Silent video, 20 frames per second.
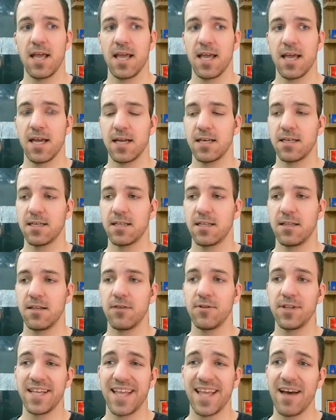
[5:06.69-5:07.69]
And
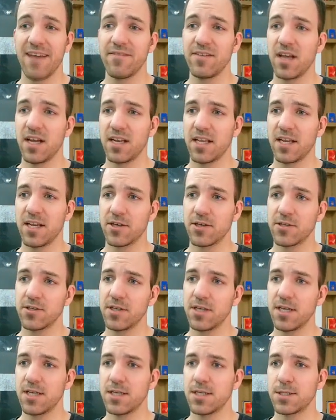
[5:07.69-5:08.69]
the only caveat
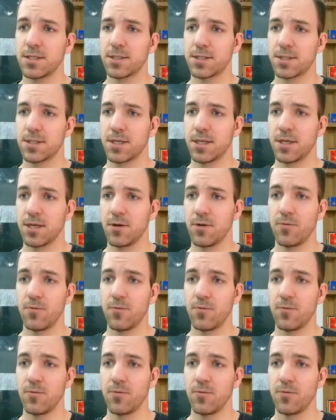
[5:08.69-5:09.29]
here is